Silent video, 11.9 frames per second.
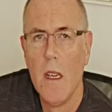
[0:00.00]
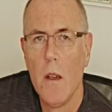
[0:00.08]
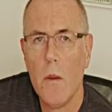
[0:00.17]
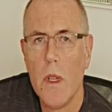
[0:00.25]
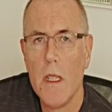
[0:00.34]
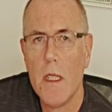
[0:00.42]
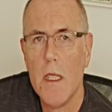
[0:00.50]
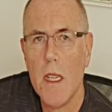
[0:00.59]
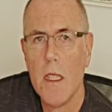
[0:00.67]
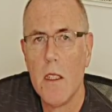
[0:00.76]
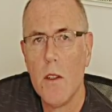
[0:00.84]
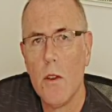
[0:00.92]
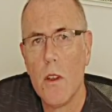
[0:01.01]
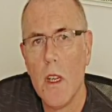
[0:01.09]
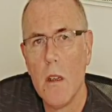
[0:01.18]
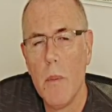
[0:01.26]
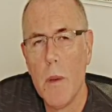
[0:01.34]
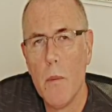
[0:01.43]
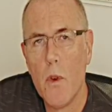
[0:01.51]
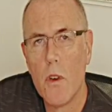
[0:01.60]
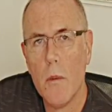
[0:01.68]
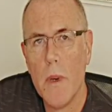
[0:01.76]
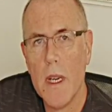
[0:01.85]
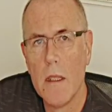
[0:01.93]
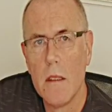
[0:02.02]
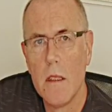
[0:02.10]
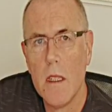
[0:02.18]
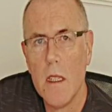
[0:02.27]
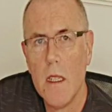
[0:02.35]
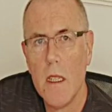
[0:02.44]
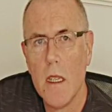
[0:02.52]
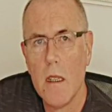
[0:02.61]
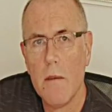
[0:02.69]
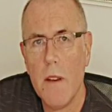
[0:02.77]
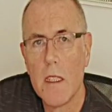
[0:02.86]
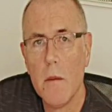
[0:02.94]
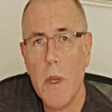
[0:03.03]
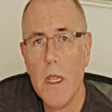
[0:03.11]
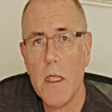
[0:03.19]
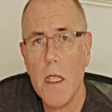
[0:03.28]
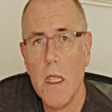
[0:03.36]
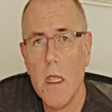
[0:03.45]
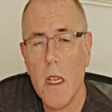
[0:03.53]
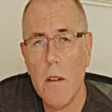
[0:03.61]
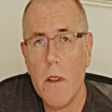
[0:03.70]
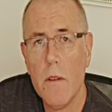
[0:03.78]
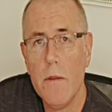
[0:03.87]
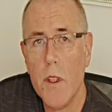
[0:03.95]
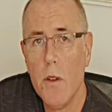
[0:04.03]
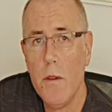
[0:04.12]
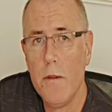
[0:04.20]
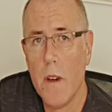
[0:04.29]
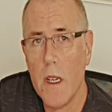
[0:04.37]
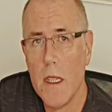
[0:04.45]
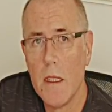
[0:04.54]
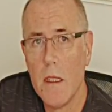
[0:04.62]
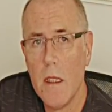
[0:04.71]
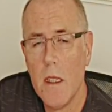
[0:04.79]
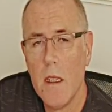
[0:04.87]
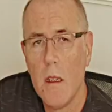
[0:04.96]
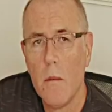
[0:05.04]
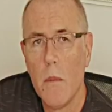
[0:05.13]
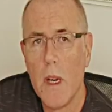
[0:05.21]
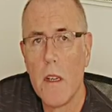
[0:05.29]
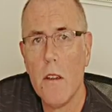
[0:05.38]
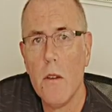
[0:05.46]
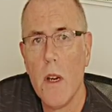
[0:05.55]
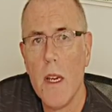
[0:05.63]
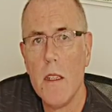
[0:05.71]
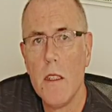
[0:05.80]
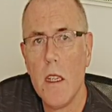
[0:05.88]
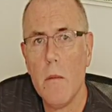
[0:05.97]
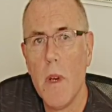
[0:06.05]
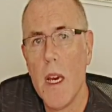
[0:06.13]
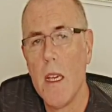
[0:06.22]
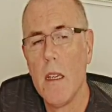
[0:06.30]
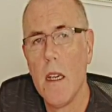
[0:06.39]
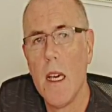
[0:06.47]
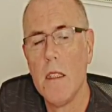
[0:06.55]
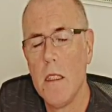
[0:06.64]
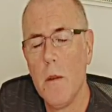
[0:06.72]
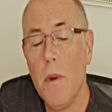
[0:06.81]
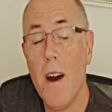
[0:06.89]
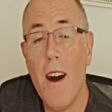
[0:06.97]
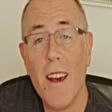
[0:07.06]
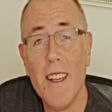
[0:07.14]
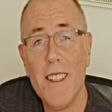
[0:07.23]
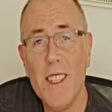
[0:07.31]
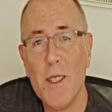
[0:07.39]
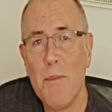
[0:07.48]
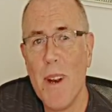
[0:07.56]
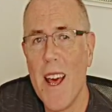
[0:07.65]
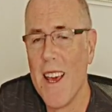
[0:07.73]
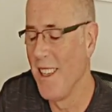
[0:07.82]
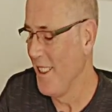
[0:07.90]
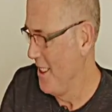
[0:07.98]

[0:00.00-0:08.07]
We're here today to talk a little bit more about the flexibility of the Vufine micro HDMI display.